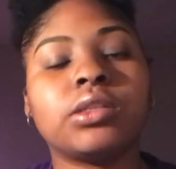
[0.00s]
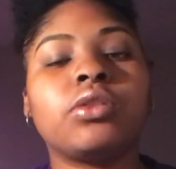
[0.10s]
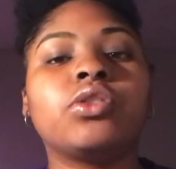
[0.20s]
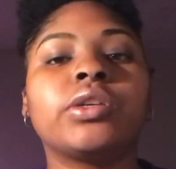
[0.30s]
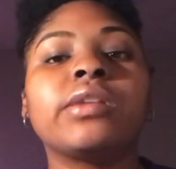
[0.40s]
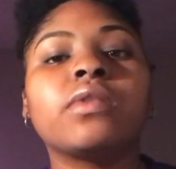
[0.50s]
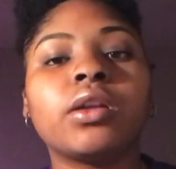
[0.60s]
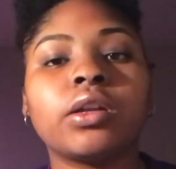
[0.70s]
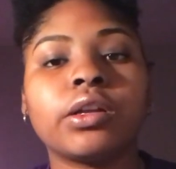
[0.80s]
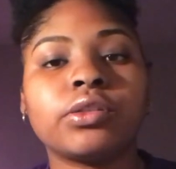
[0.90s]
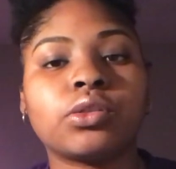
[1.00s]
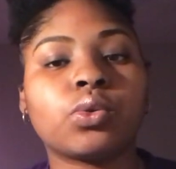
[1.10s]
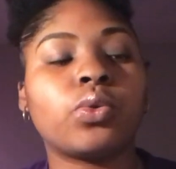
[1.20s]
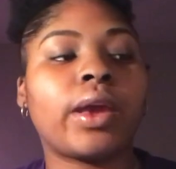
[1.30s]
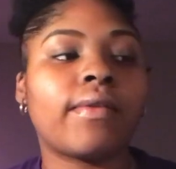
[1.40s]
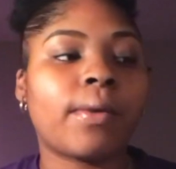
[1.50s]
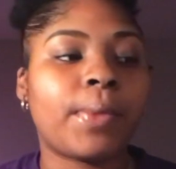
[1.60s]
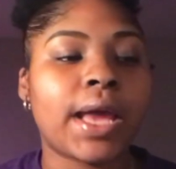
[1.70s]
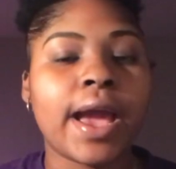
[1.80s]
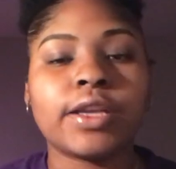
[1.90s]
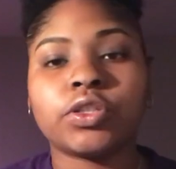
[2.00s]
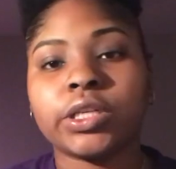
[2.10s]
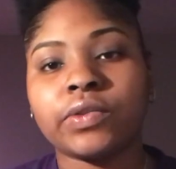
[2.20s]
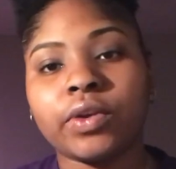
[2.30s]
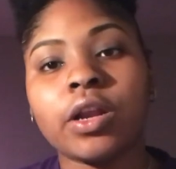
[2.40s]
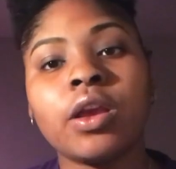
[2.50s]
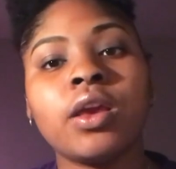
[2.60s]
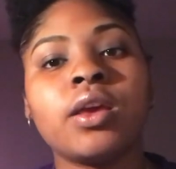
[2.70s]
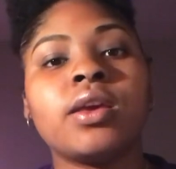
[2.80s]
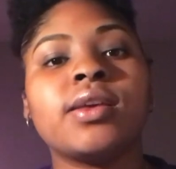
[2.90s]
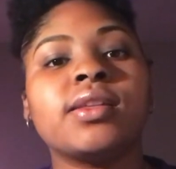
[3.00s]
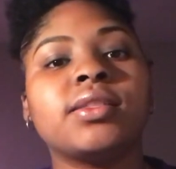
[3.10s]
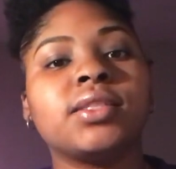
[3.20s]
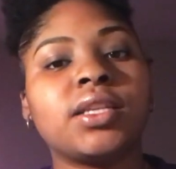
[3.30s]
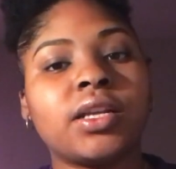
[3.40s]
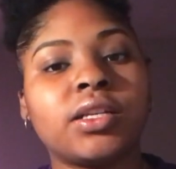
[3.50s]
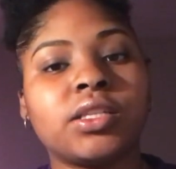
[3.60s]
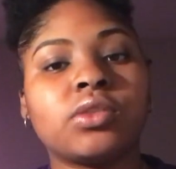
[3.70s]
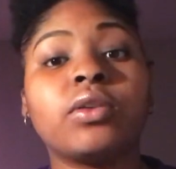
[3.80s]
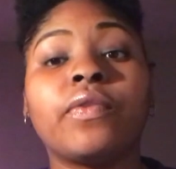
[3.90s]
So you transfer to nursing school, you have to apply and transfer to nursing school.